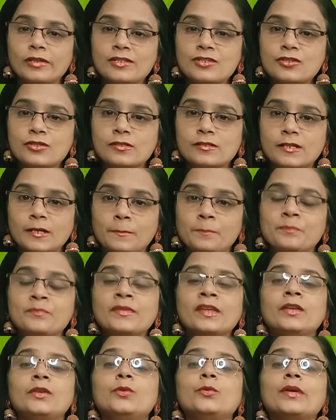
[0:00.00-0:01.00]
the children,
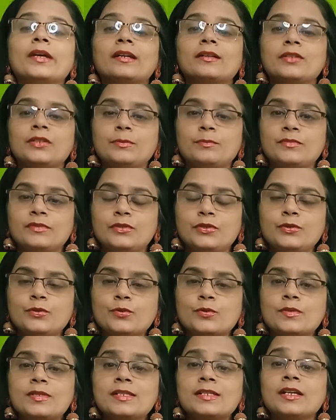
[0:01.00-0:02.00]
you can
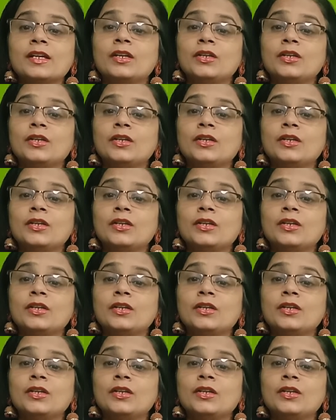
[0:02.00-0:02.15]
use